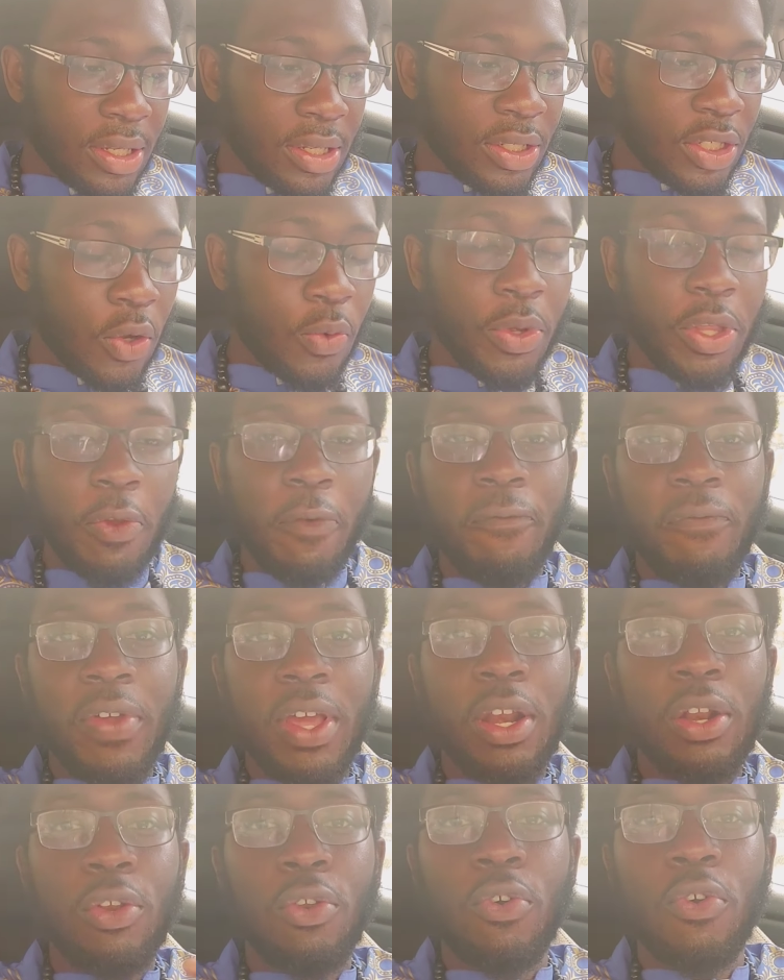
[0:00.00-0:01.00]
So when you
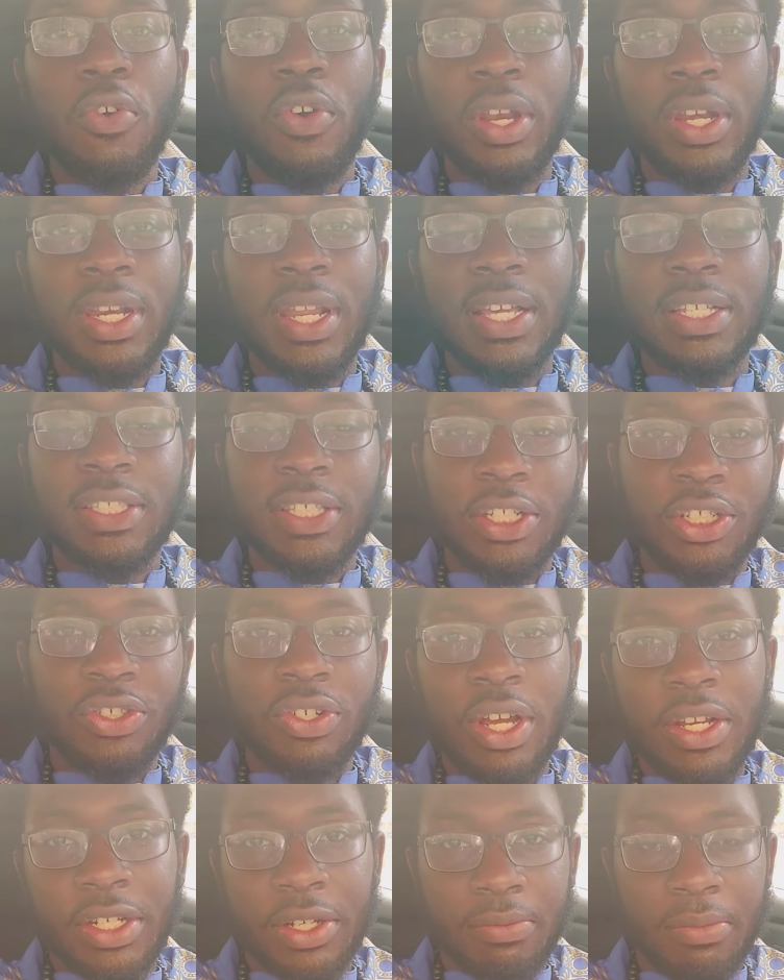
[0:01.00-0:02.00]
fear the Lord, that's the
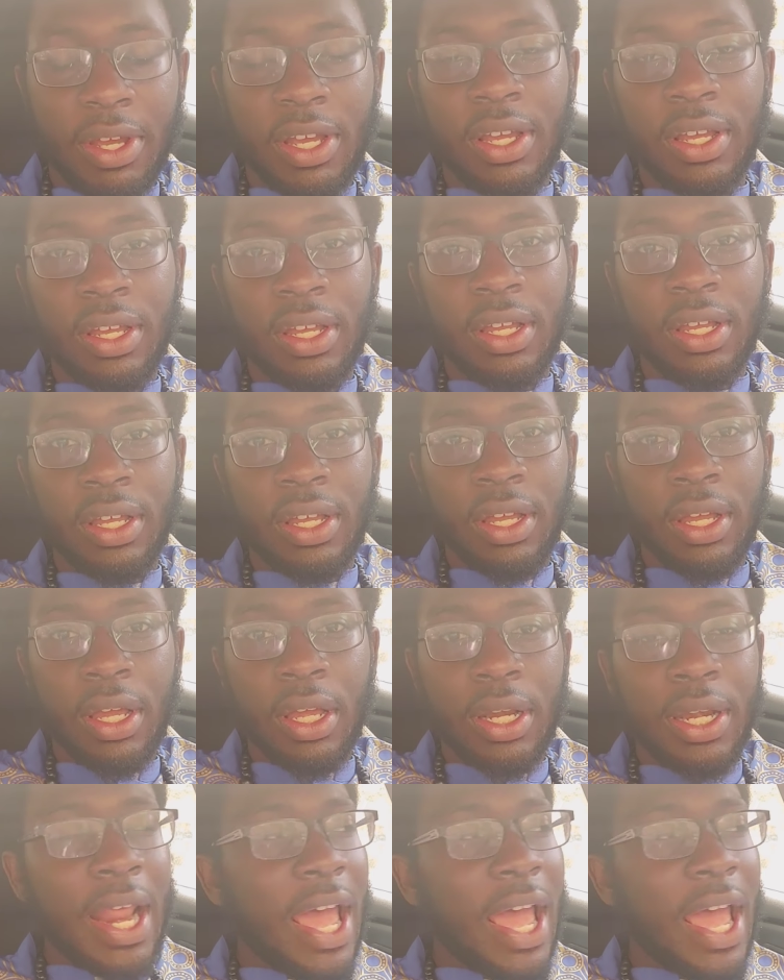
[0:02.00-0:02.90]
treasure, man.